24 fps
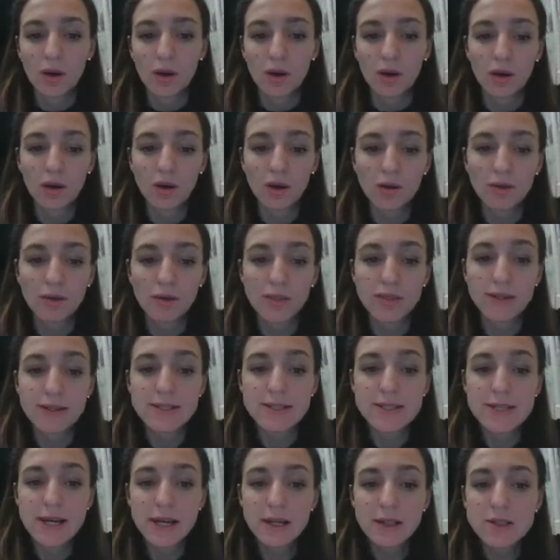Uh, the
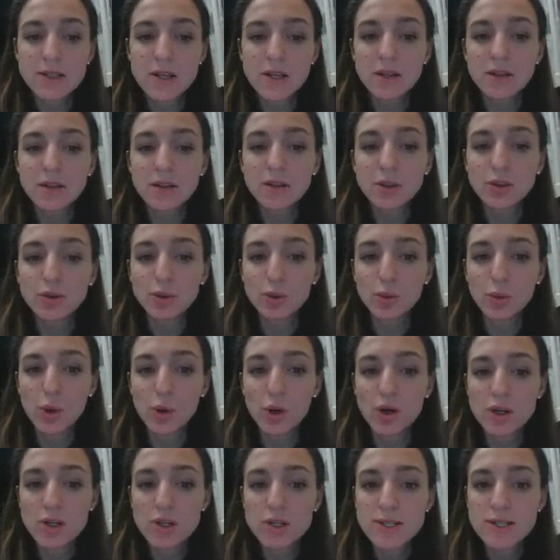dental
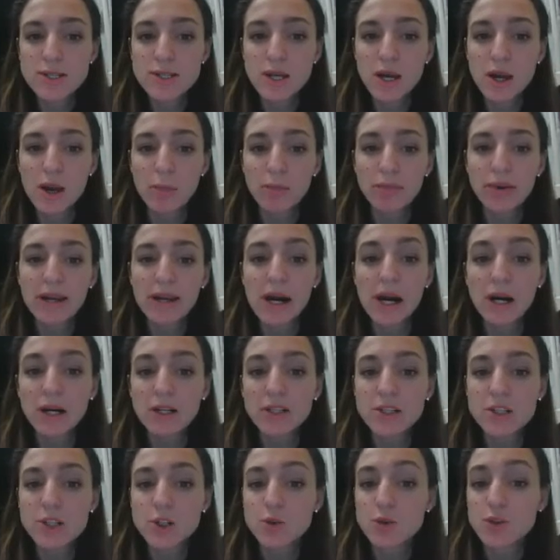universe uh,
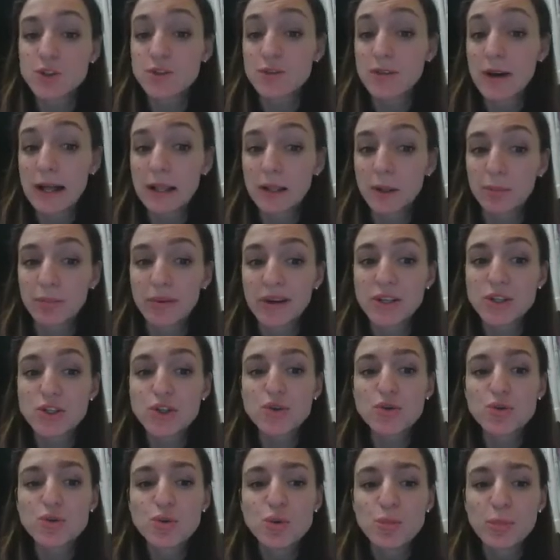began to develop a
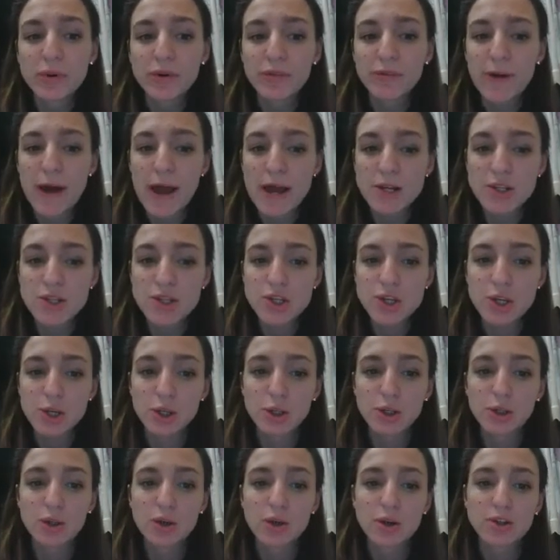true
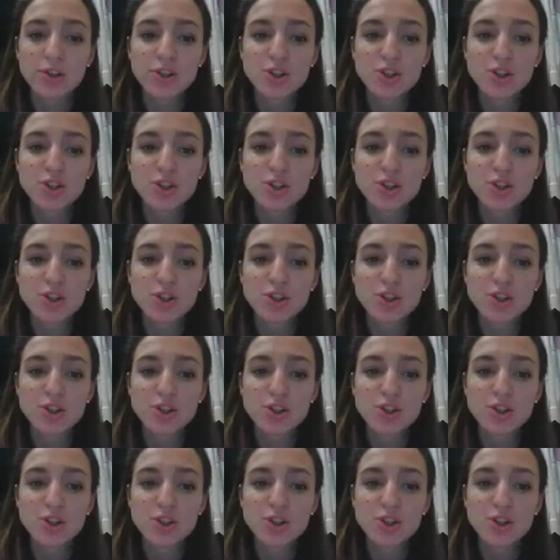profession uh,